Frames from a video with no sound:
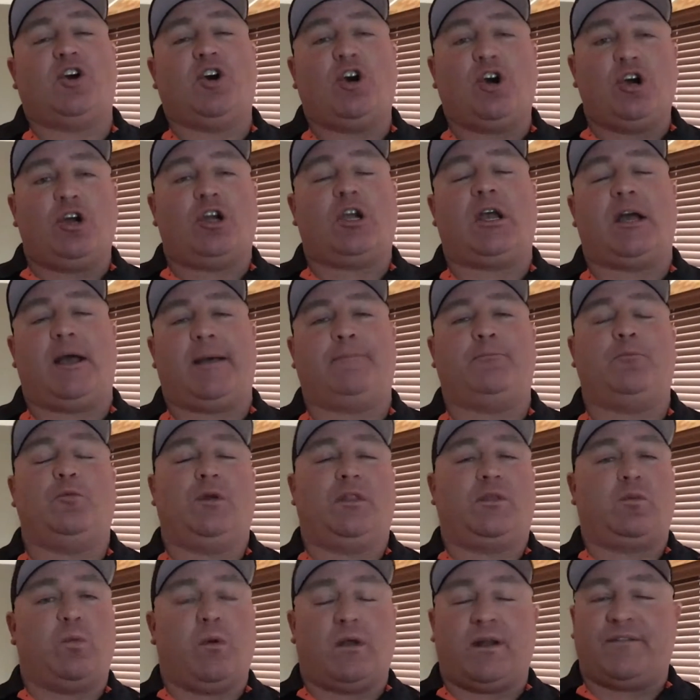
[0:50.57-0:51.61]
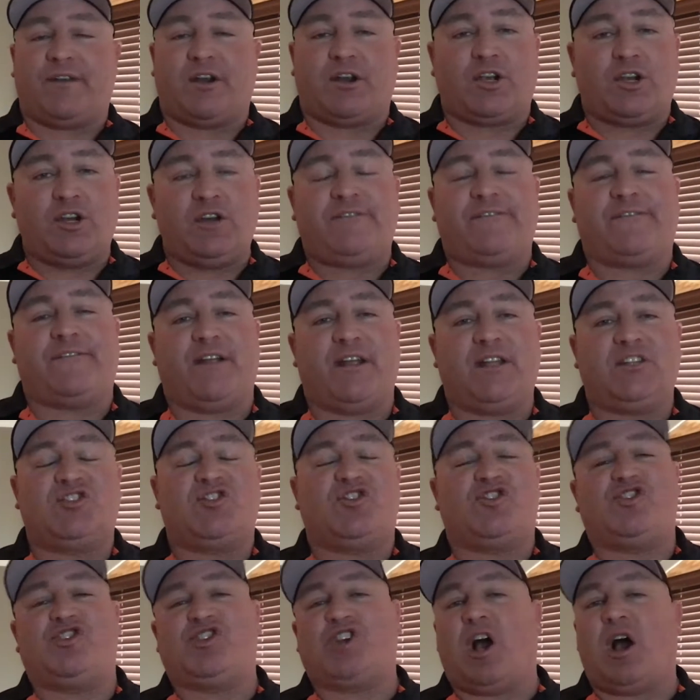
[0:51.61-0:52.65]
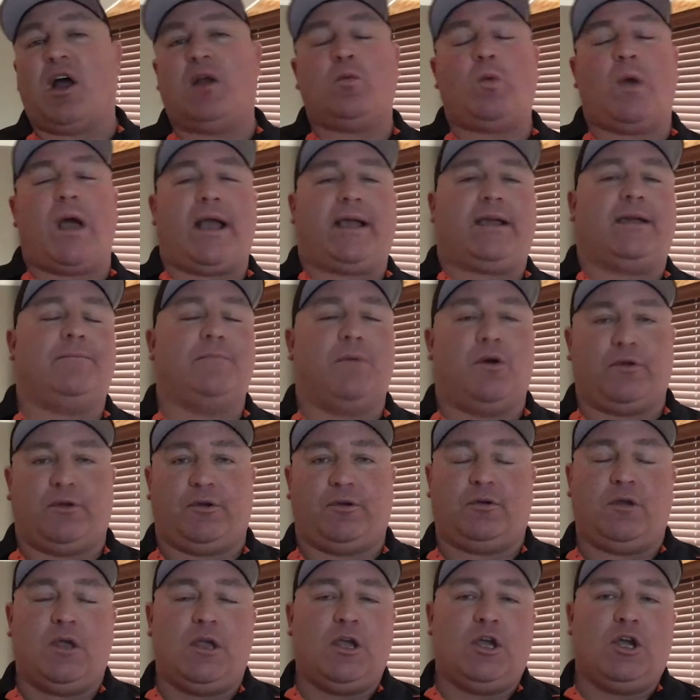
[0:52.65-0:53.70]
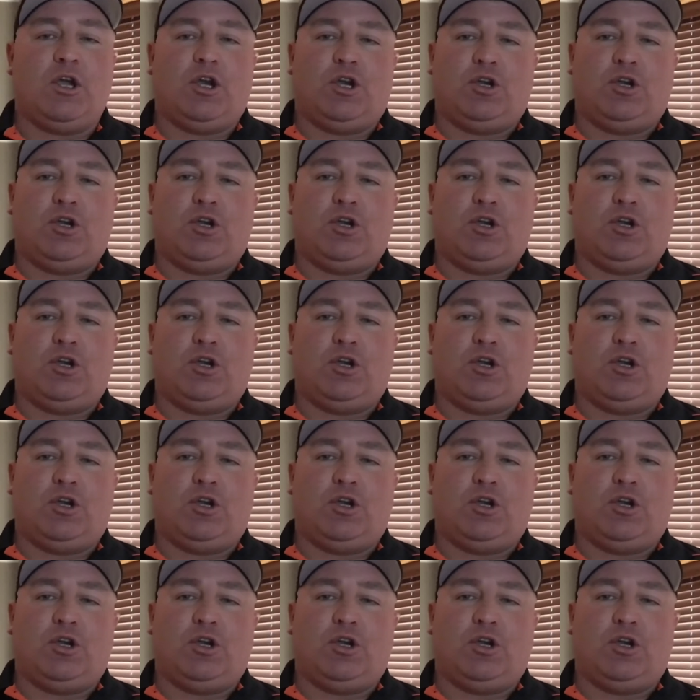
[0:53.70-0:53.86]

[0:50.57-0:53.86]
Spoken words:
hook up with one of our good friends, Jon Wakimoto,